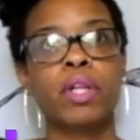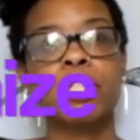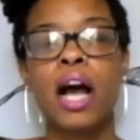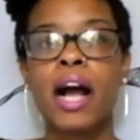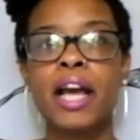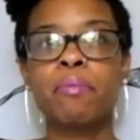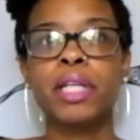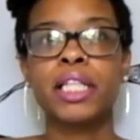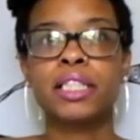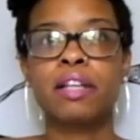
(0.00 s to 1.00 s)
Time
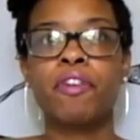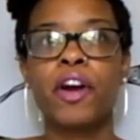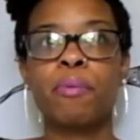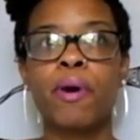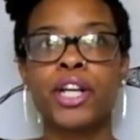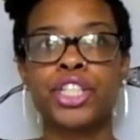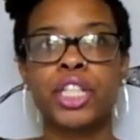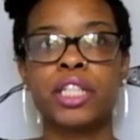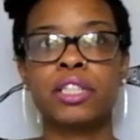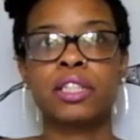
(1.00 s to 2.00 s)
is a very
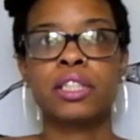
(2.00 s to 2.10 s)
precious